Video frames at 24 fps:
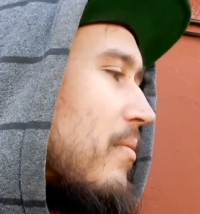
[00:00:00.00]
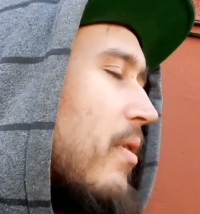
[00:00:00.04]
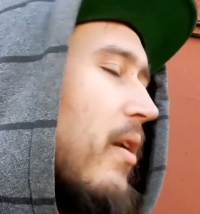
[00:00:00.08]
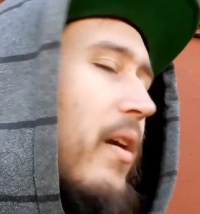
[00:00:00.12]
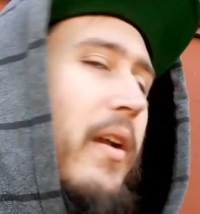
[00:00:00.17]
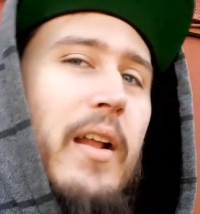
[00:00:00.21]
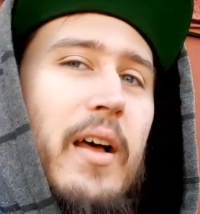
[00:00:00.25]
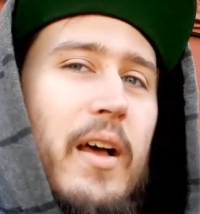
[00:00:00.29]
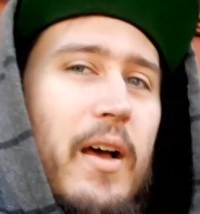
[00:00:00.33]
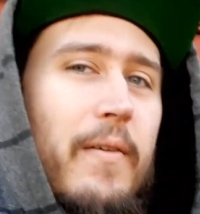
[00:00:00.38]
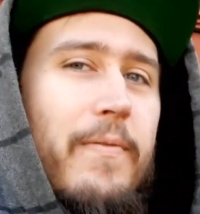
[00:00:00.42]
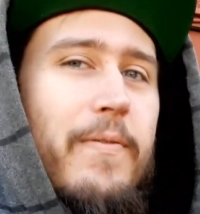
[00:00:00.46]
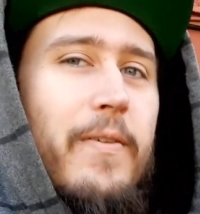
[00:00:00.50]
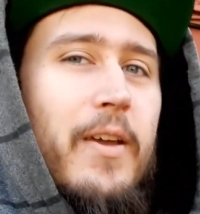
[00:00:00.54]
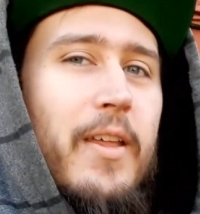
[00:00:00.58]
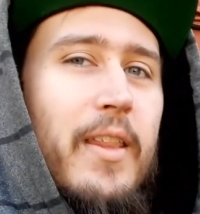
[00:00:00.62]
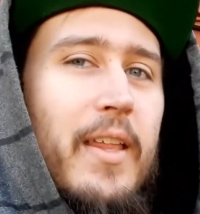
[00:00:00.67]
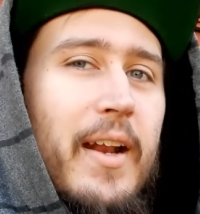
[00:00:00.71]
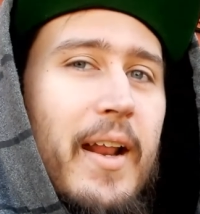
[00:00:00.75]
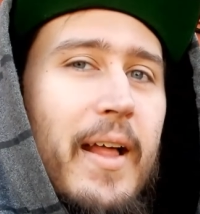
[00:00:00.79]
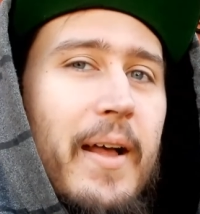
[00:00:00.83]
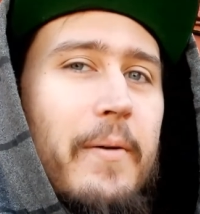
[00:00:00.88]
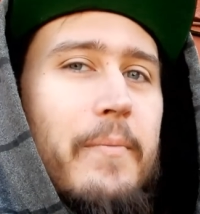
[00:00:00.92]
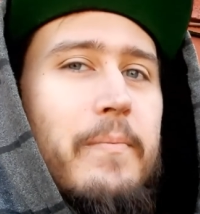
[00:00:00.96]
But I'll figure
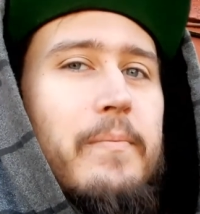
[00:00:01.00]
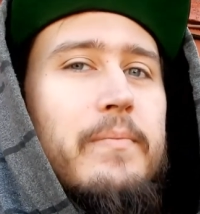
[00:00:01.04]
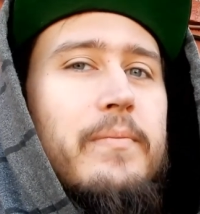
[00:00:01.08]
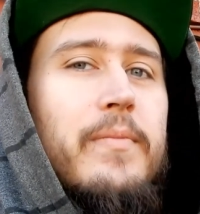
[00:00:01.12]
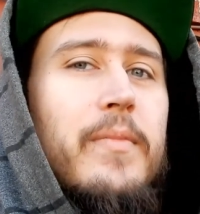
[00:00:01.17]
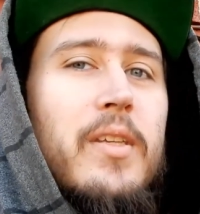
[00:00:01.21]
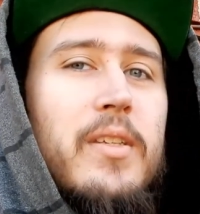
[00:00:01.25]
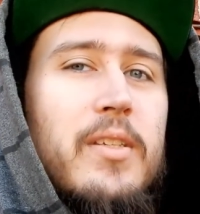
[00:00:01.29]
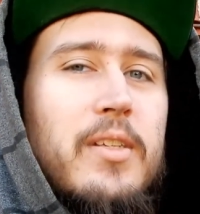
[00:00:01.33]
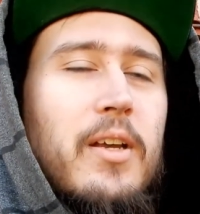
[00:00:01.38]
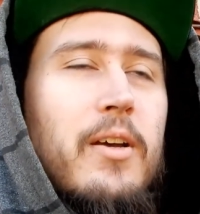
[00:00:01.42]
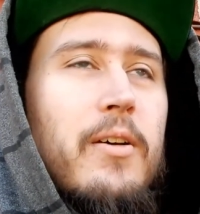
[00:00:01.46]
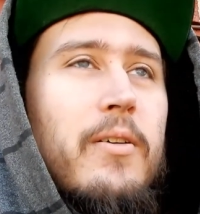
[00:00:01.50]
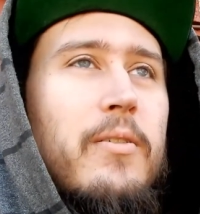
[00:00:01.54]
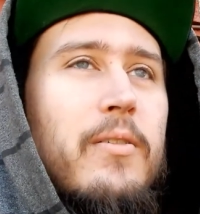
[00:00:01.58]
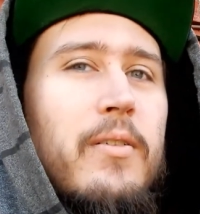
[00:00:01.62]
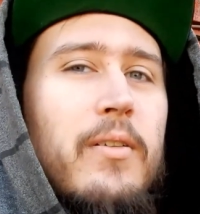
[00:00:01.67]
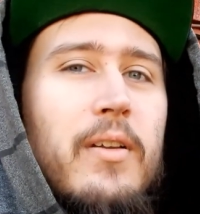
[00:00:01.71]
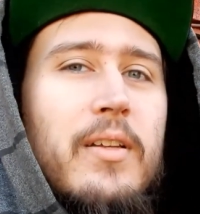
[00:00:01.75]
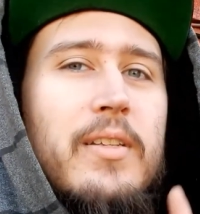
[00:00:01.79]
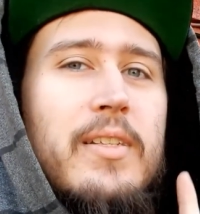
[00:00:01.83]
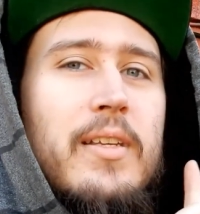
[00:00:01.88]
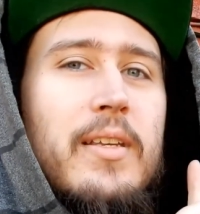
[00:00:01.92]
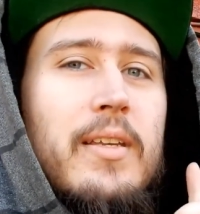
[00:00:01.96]
that out.
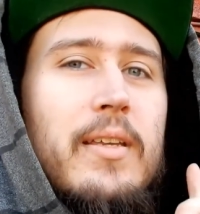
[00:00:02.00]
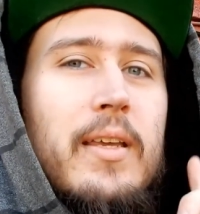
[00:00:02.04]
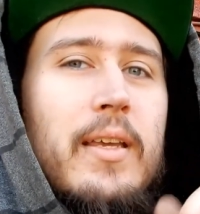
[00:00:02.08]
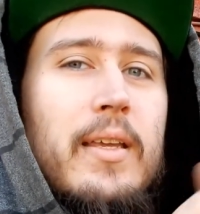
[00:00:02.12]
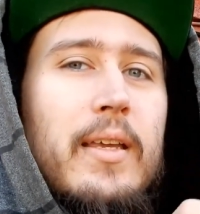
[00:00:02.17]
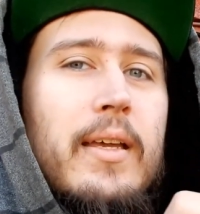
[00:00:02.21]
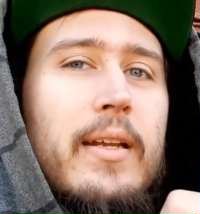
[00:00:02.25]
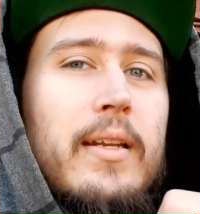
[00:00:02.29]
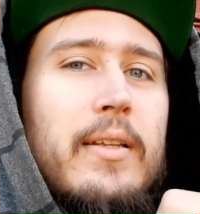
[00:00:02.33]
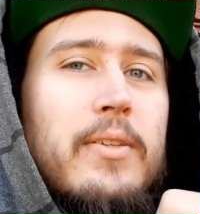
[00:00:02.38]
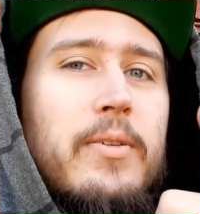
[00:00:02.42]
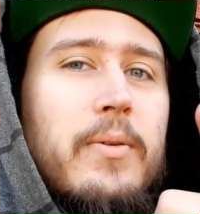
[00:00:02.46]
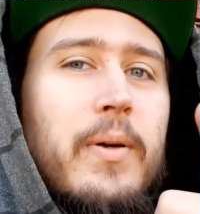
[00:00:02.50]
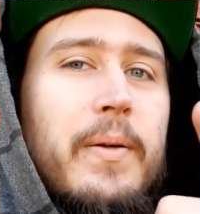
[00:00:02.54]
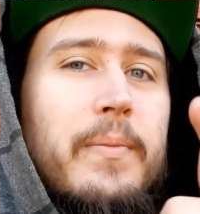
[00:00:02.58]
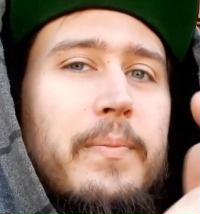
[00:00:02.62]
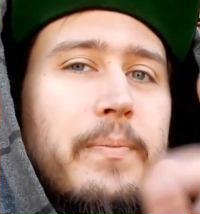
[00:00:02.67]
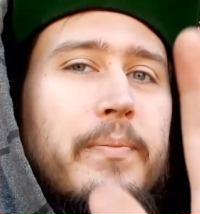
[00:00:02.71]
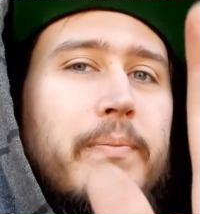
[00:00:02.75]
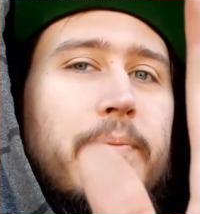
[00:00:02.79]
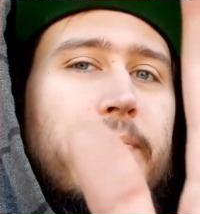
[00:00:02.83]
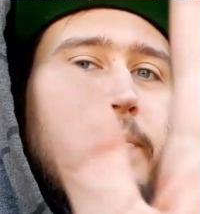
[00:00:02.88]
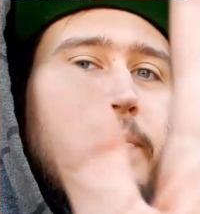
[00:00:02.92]
So let's get into it.